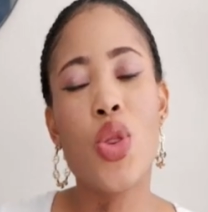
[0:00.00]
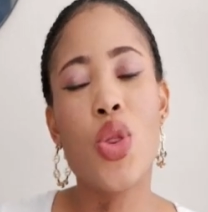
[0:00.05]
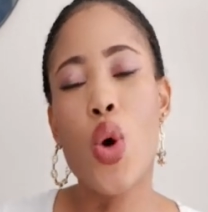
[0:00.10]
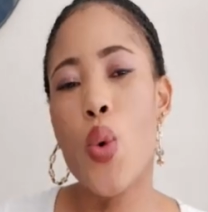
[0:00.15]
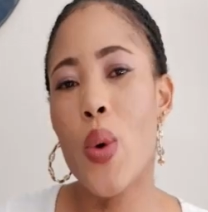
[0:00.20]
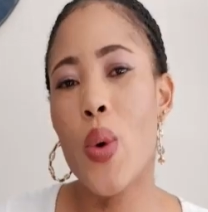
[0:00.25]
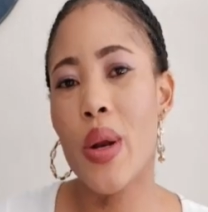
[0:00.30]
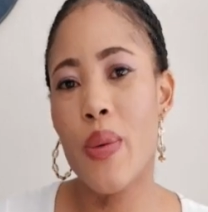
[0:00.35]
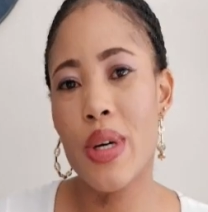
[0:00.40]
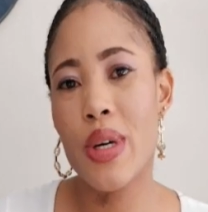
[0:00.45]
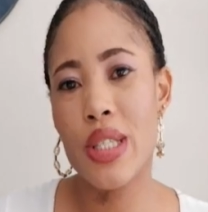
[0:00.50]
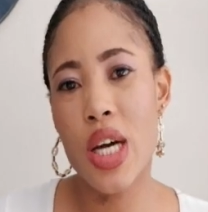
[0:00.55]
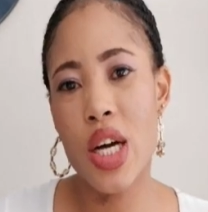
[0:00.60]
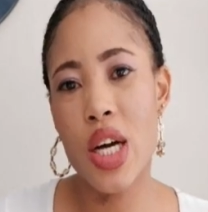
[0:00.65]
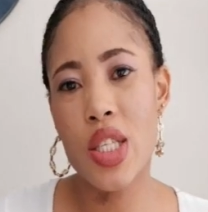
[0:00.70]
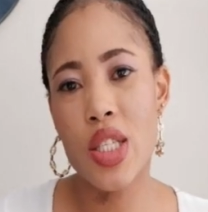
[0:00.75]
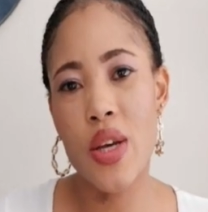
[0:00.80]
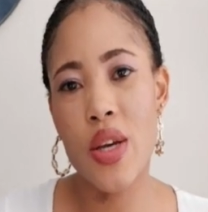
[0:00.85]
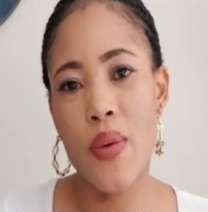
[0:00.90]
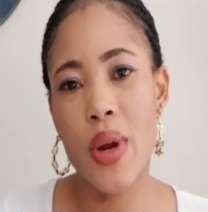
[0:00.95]
No one was
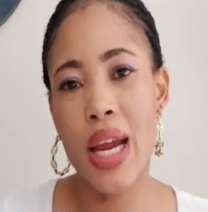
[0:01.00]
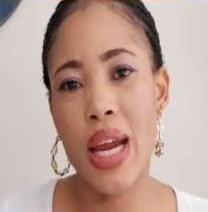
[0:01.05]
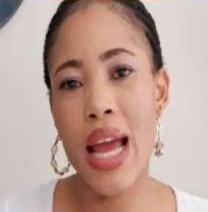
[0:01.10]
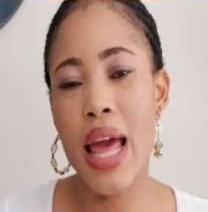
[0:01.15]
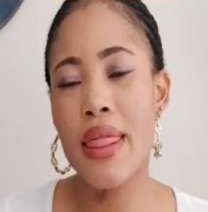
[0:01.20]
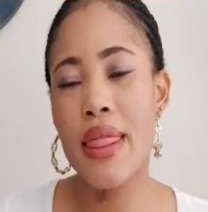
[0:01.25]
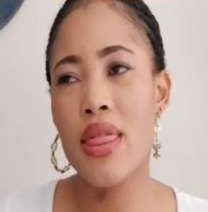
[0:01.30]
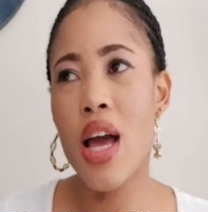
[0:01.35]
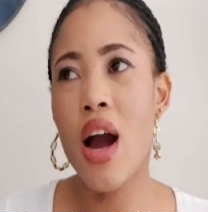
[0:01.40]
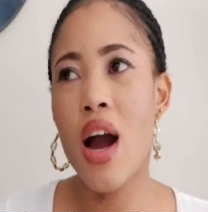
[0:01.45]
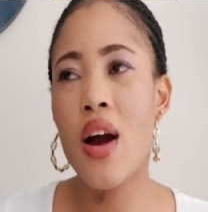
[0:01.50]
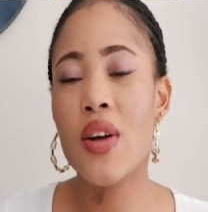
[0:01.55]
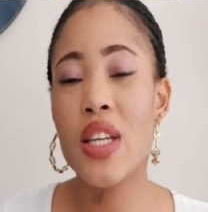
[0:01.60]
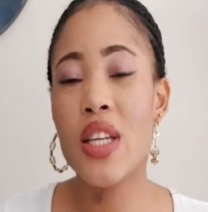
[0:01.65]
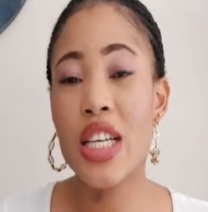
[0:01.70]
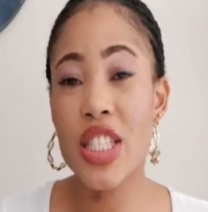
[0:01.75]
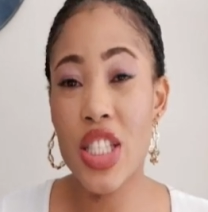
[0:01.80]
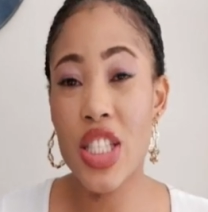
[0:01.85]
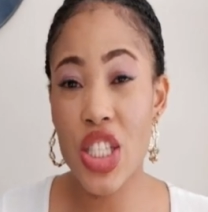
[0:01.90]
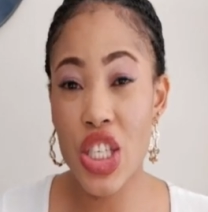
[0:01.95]
answering.
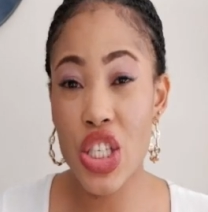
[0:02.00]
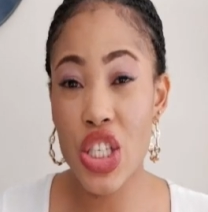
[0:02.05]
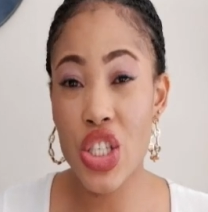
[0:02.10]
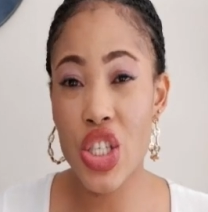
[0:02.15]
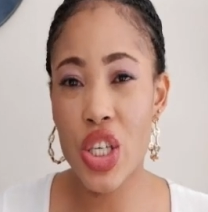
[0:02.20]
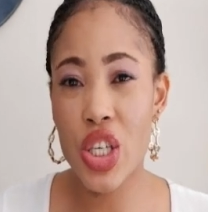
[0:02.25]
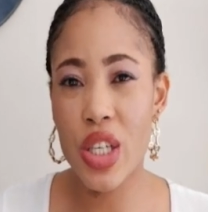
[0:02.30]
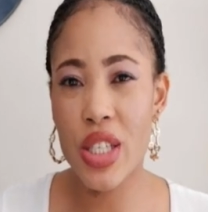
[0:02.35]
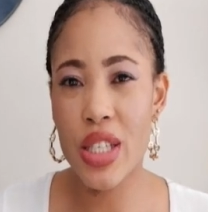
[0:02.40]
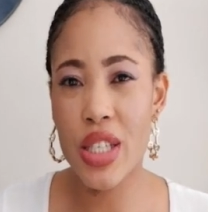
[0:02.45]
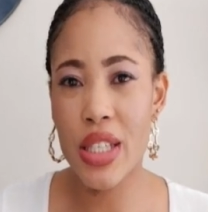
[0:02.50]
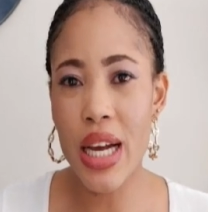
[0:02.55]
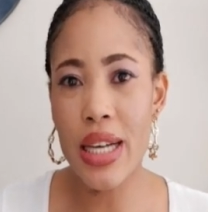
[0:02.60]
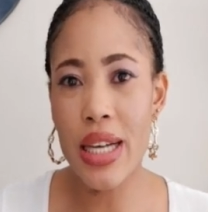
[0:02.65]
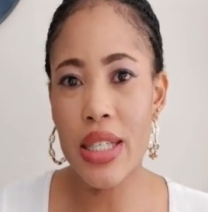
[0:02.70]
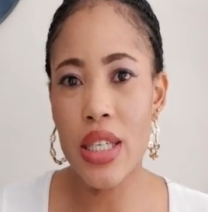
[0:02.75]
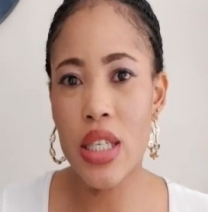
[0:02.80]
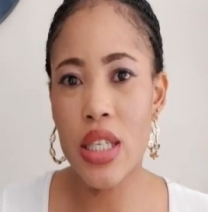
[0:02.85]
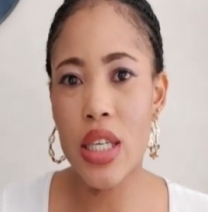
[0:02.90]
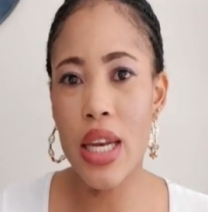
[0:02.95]
Now the teacher
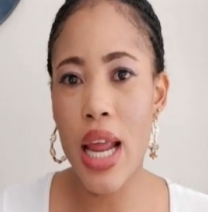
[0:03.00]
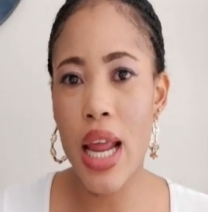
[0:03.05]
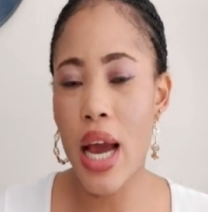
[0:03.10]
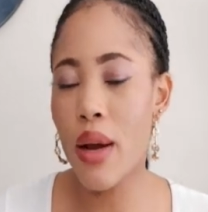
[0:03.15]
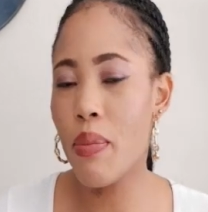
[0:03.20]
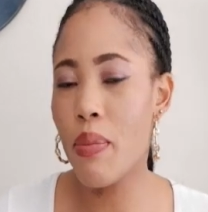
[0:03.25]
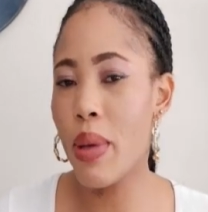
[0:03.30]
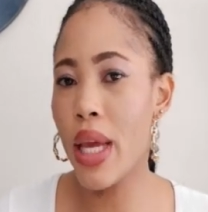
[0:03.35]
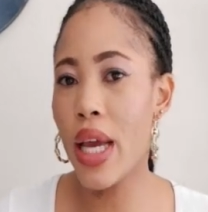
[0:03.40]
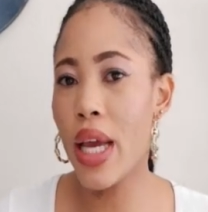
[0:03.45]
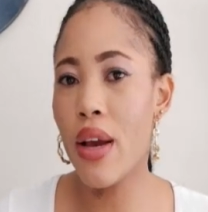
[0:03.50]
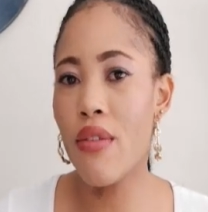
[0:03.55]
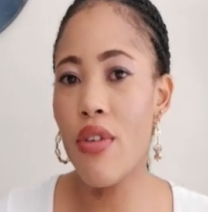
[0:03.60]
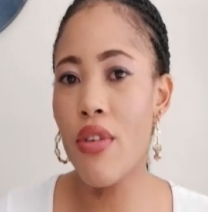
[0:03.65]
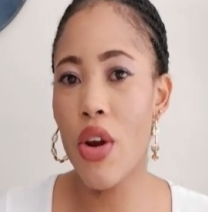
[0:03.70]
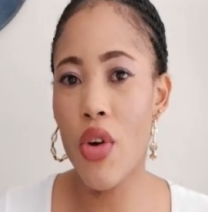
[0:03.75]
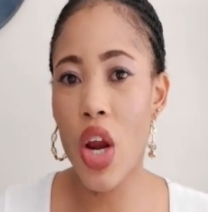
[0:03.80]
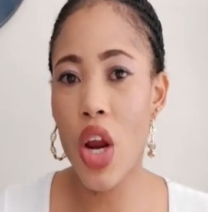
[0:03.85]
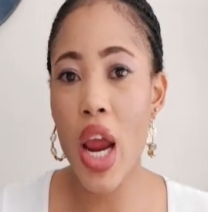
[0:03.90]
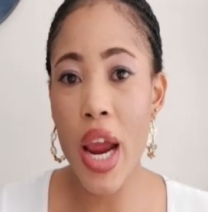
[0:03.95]
started like being
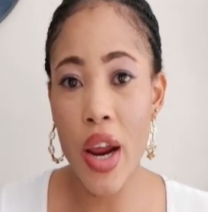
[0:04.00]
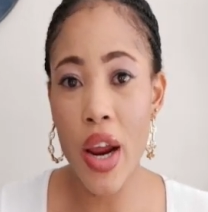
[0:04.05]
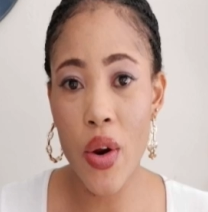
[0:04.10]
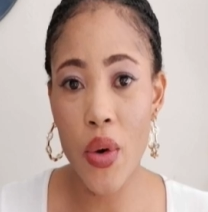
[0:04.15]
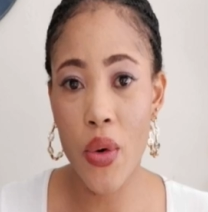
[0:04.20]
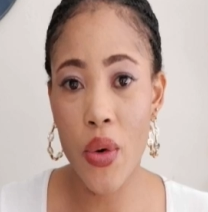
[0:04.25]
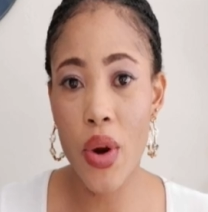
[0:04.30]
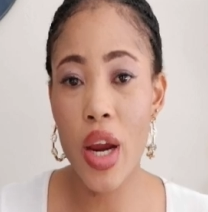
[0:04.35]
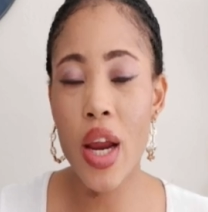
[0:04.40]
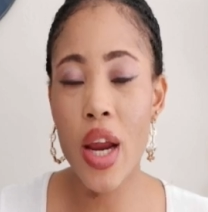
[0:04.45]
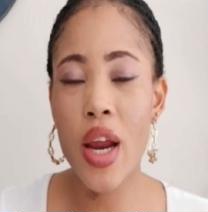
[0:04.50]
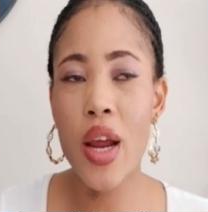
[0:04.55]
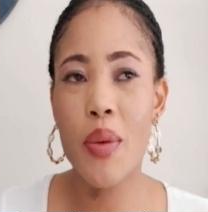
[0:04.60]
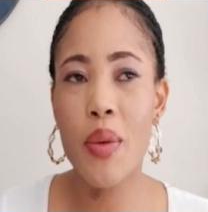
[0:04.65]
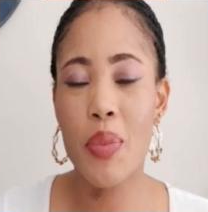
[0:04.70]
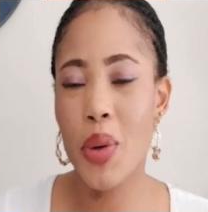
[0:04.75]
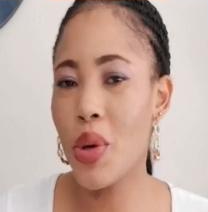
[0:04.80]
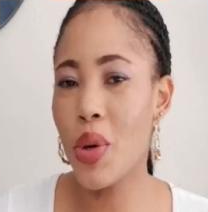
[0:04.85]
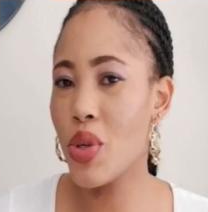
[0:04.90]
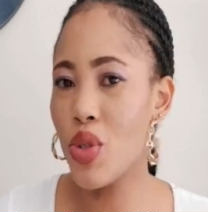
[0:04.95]
very angry,
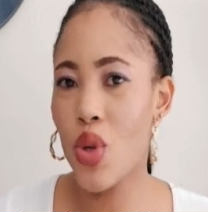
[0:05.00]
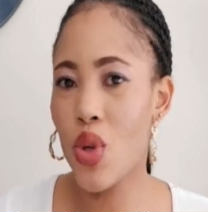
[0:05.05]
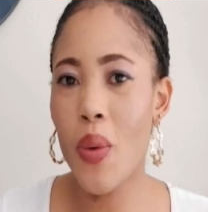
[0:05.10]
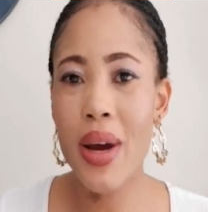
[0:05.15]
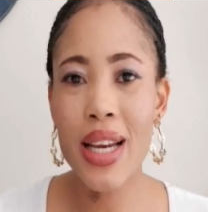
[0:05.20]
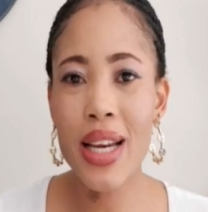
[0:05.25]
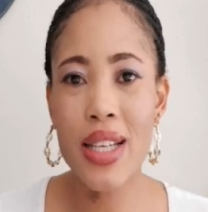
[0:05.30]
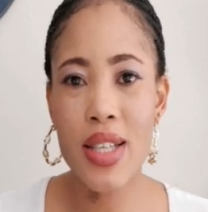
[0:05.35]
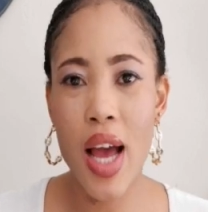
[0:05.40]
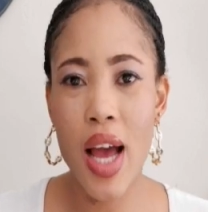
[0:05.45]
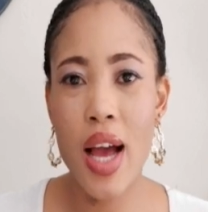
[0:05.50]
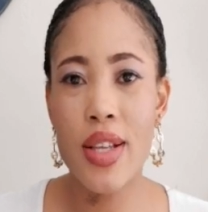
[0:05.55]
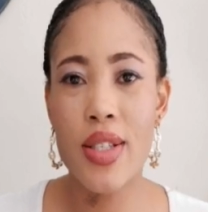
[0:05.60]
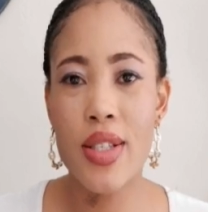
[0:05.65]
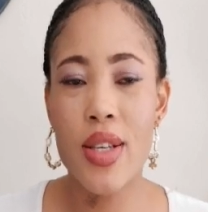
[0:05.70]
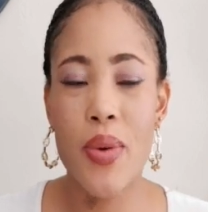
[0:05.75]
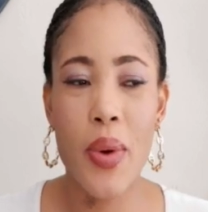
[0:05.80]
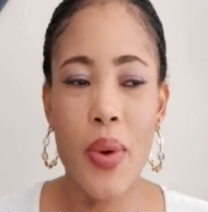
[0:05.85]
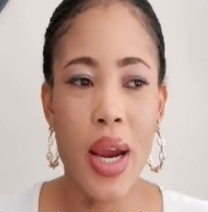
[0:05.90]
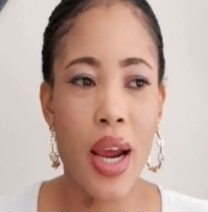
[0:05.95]
because no one is
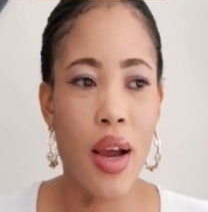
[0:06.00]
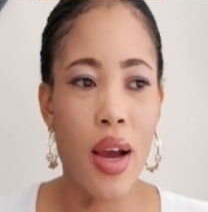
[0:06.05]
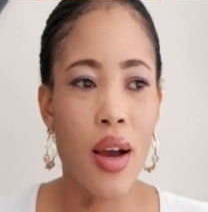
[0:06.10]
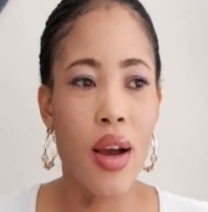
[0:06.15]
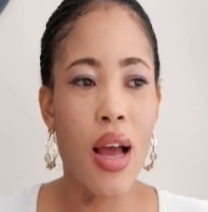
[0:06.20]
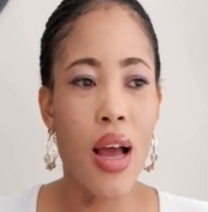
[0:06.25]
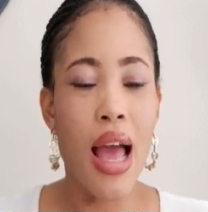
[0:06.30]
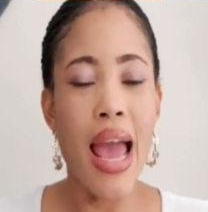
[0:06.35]
answering.